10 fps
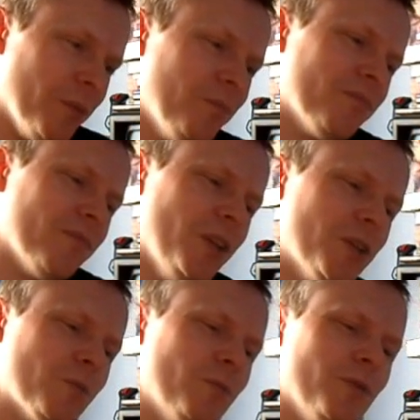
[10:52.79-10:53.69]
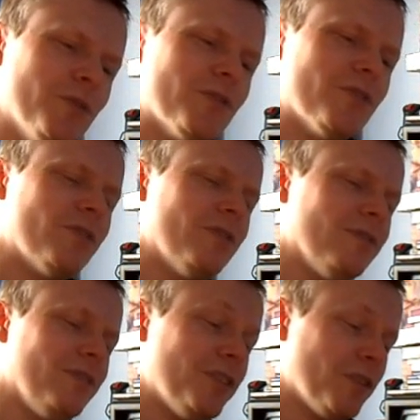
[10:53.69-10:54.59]
one then. This
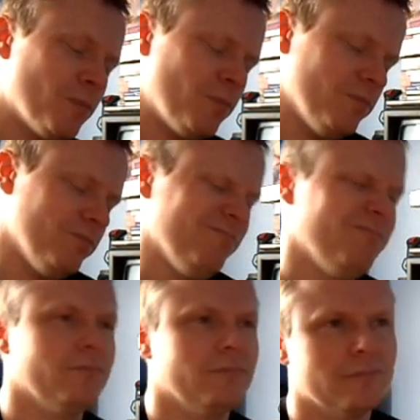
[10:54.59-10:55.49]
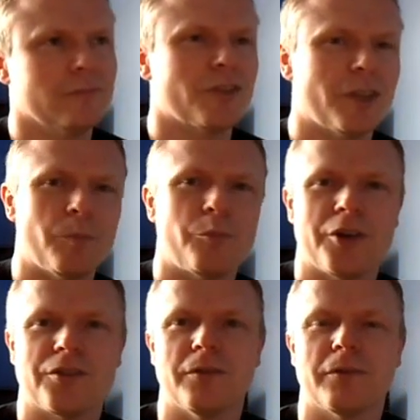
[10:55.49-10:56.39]
is, I say
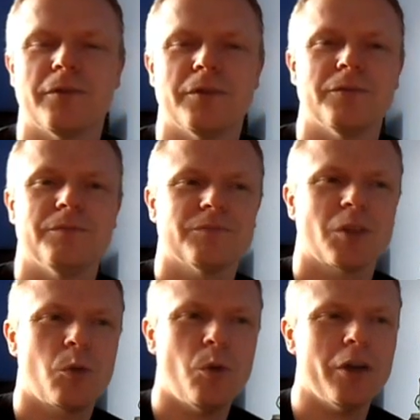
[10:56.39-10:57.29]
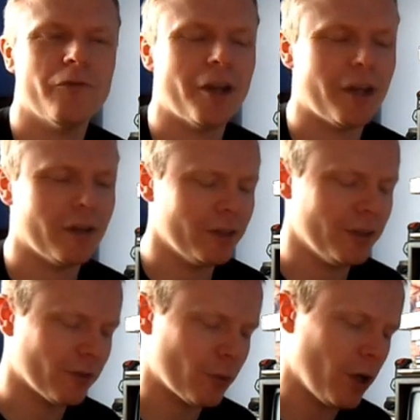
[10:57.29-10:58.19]
impressive, quite rare.
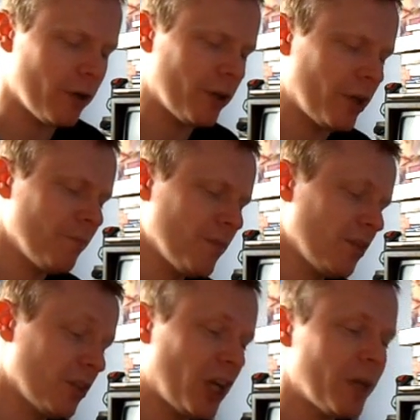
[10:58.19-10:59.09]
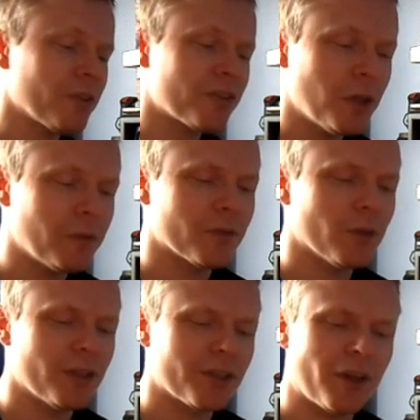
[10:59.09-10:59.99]
These are quite rare. The game itself
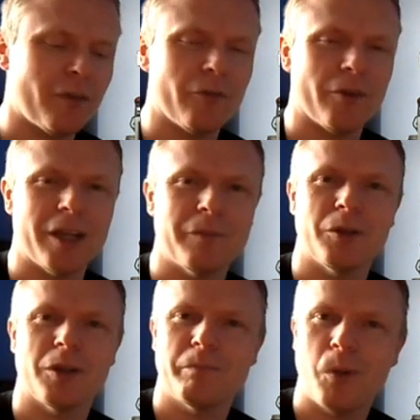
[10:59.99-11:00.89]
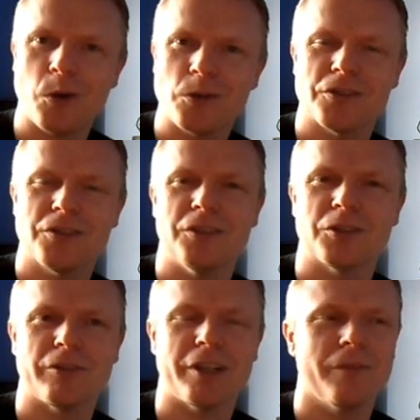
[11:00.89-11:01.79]
is not necessarily rare, but the box it's in is